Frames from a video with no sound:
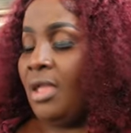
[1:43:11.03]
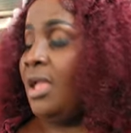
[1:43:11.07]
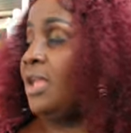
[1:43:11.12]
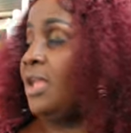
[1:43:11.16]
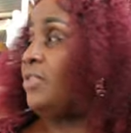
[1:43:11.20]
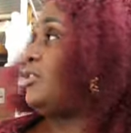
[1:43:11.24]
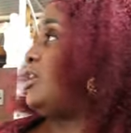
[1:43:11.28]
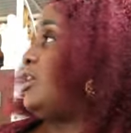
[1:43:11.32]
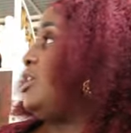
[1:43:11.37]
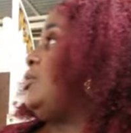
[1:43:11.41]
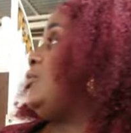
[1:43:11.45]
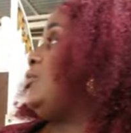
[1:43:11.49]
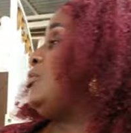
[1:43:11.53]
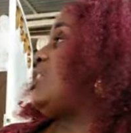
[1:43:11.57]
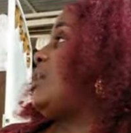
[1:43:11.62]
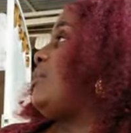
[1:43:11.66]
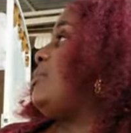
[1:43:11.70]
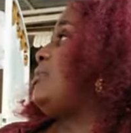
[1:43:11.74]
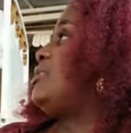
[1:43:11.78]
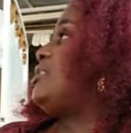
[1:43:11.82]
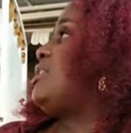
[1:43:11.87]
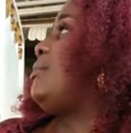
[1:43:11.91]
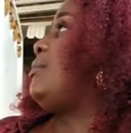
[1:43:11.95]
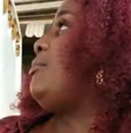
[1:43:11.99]
Now you tell
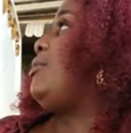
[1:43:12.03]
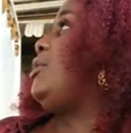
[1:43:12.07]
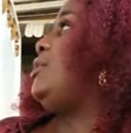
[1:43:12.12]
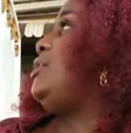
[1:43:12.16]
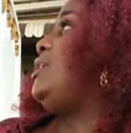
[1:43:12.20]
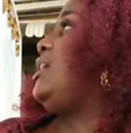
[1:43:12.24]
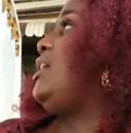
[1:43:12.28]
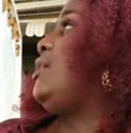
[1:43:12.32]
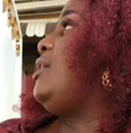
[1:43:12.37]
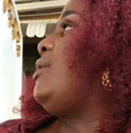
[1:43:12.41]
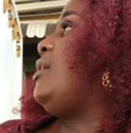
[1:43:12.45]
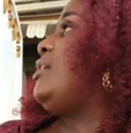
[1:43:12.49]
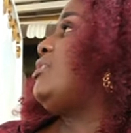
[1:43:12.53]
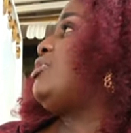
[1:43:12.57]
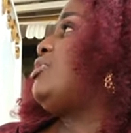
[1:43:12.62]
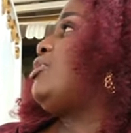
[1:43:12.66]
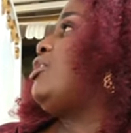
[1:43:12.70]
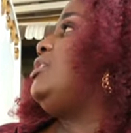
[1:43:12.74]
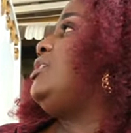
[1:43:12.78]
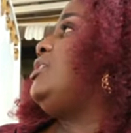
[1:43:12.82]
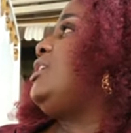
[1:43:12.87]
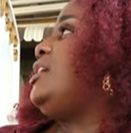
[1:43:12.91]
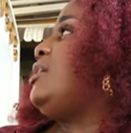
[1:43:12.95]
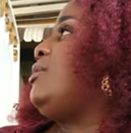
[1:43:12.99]
me say Monday, what
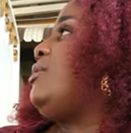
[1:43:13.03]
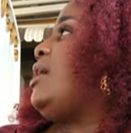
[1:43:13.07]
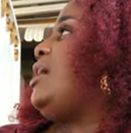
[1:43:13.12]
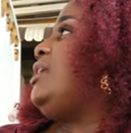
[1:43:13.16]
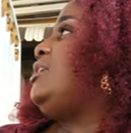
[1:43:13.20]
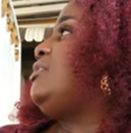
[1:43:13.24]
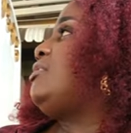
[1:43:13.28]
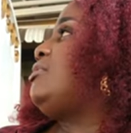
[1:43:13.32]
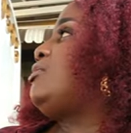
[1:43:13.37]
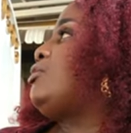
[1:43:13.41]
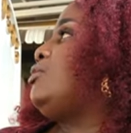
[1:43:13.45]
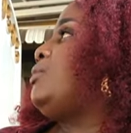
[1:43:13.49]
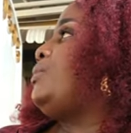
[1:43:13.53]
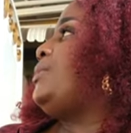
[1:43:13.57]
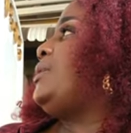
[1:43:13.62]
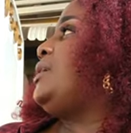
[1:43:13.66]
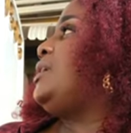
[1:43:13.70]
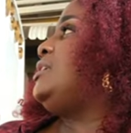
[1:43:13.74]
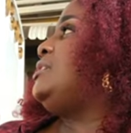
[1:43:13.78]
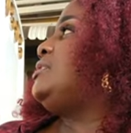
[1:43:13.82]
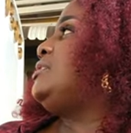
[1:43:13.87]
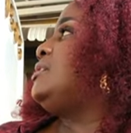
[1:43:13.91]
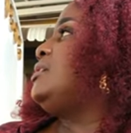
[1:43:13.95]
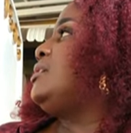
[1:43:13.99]
Sunday you want is two
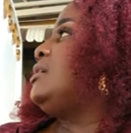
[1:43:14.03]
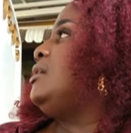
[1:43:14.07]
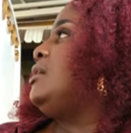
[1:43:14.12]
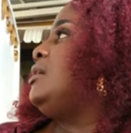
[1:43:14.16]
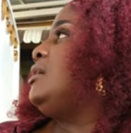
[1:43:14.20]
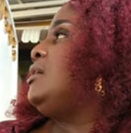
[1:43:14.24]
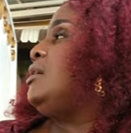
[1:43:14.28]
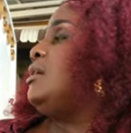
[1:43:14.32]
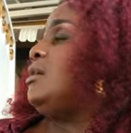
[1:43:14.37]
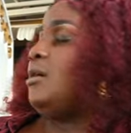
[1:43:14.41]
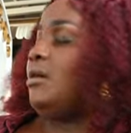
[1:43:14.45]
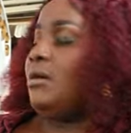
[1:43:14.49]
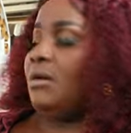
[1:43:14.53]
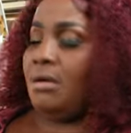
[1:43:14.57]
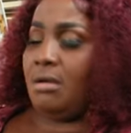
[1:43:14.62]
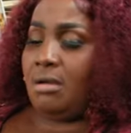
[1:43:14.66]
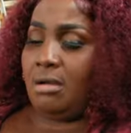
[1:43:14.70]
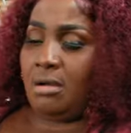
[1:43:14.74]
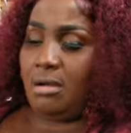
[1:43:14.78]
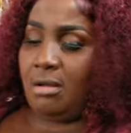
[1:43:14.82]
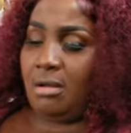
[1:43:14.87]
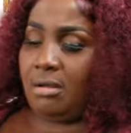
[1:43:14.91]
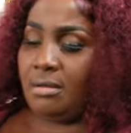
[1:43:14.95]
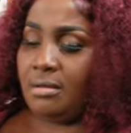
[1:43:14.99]
piece.
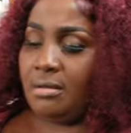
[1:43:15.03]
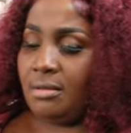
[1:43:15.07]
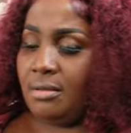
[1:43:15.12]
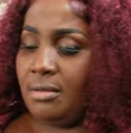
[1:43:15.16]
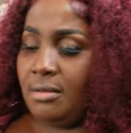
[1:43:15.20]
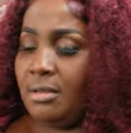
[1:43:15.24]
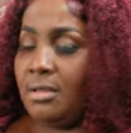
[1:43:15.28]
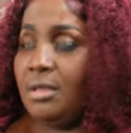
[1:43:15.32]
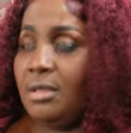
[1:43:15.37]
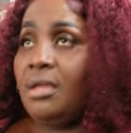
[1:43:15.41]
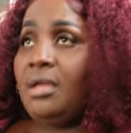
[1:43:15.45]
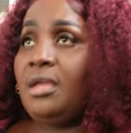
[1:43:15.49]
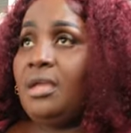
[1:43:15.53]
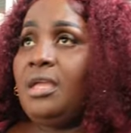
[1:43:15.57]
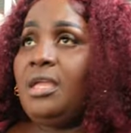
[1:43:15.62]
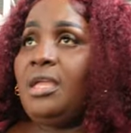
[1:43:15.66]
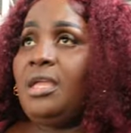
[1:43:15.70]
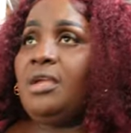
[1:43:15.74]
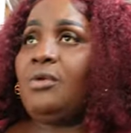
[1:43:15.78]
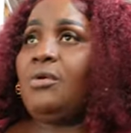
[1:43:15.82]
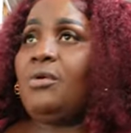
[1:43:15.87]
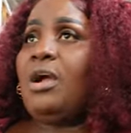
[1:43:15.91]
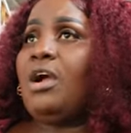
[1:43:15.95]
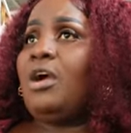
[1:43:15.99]
Oh.
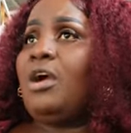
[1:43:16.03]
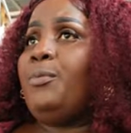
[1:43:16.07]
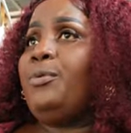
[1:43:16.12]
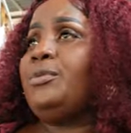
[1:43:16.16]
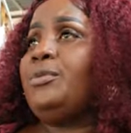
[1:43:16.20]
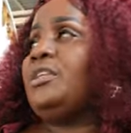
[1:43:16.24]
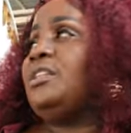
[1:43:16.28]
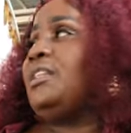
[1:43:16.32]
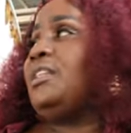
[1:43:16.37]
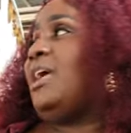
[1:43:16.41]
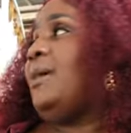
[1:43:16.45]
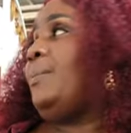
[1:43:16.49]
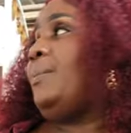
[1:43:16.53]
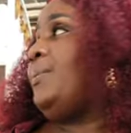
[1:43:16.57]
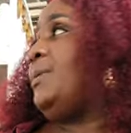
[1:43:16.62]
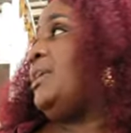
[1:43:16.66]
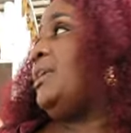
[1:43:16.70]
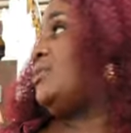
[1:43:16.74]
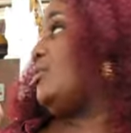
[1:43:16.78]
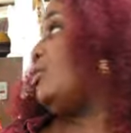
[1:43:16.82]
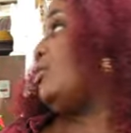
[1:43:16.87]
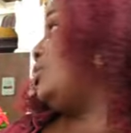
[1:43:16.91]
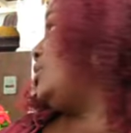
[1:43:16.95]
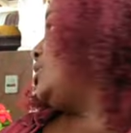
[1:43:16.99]
Hey, go and put it in a plate
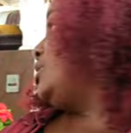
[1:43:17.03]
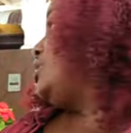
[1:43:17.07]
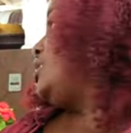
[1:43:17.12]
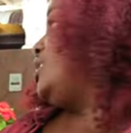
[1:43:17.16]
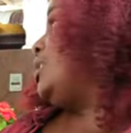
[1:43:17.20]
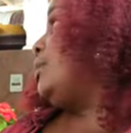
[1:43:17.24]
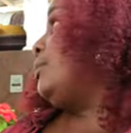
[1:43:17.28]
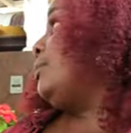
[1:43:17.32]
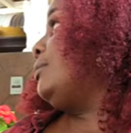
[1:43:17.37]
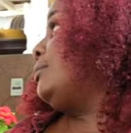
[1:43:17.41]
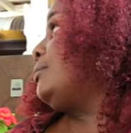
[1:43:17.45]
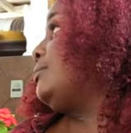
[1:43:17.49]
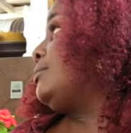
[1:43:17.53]
on the table.